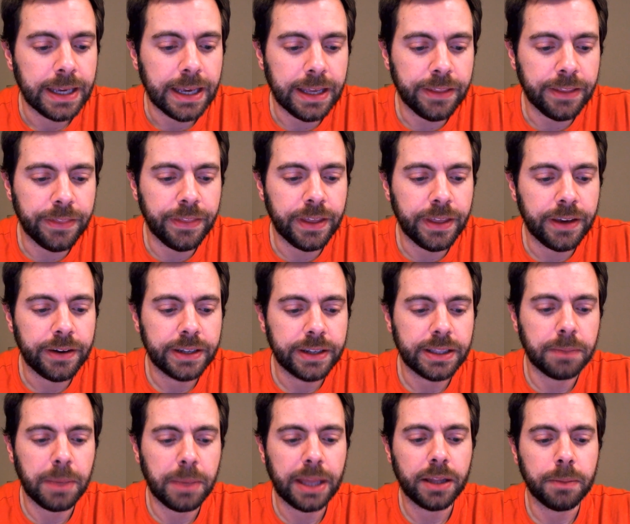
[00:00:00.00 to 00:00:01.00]
And there
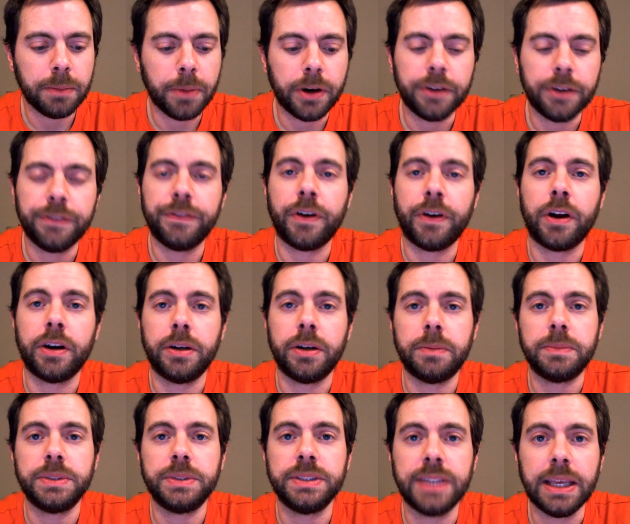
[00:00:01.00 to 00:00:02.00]
at the Malabar
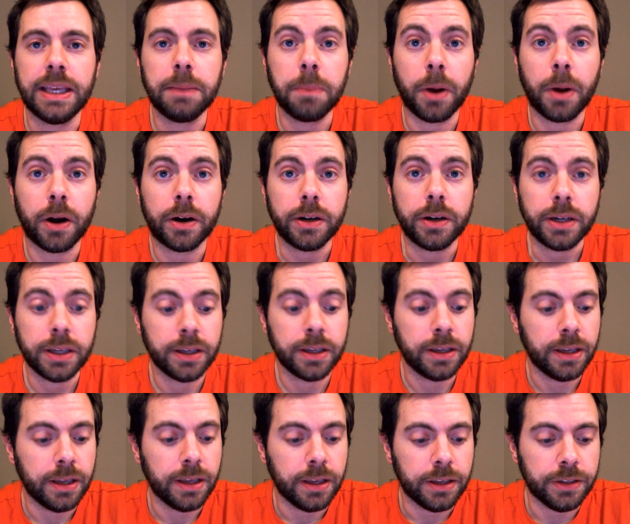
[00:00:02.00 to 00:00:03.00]
Farm State Park,
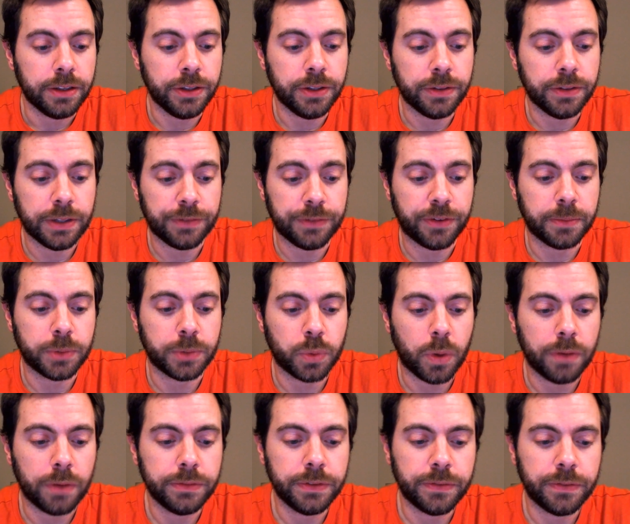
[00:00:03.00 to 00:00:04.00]
Eh, from
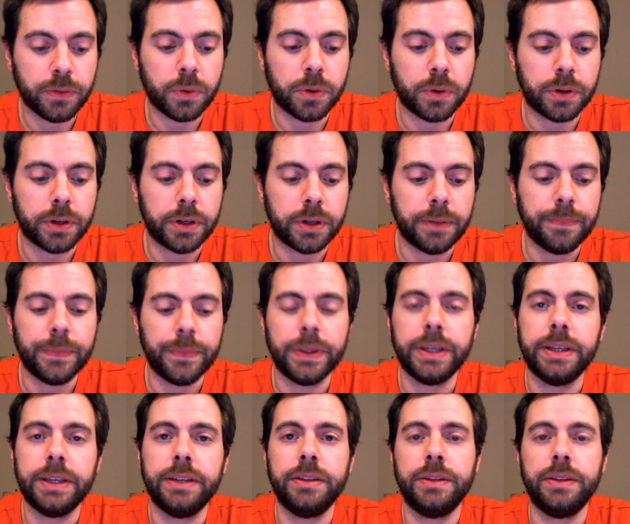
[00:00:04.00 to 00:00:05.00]
12 to 4.
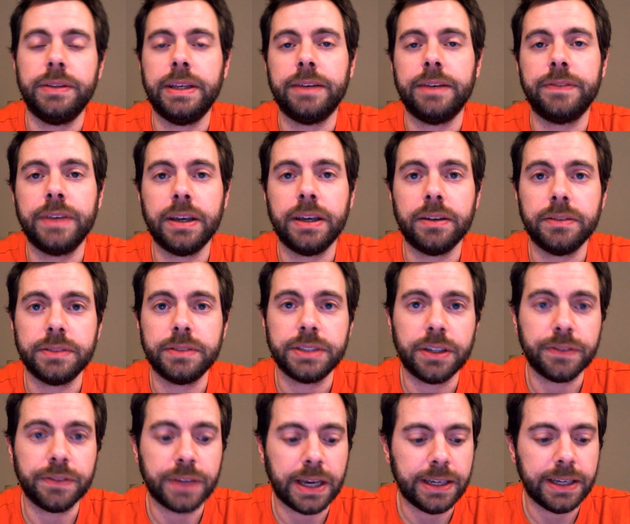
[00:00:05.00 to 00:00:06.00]
They, they have
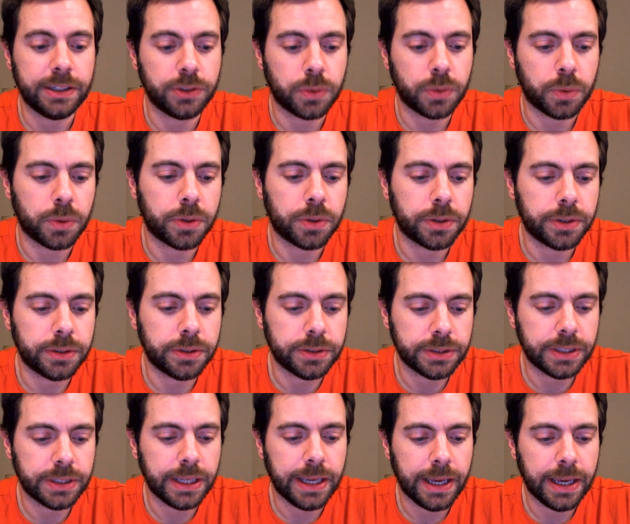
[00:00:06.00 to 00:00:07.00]
self-guided
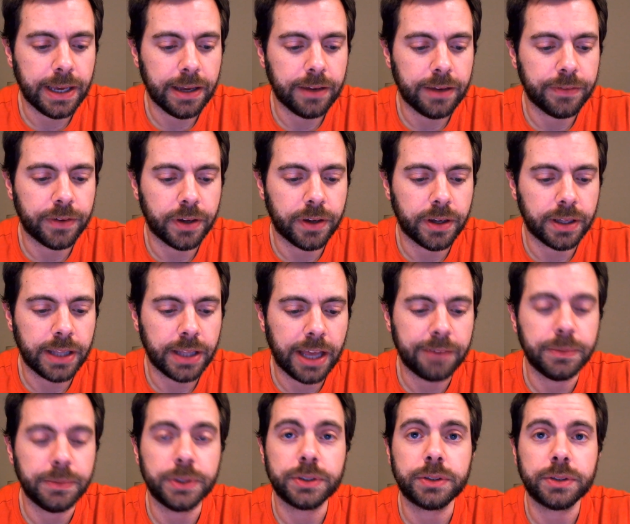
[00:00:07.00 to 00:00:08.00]
tours. They have uh,
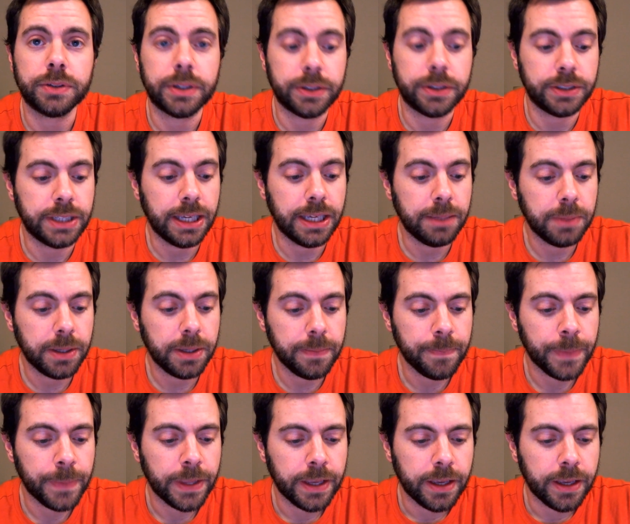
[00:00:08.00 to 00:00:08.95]
live musical entertainment.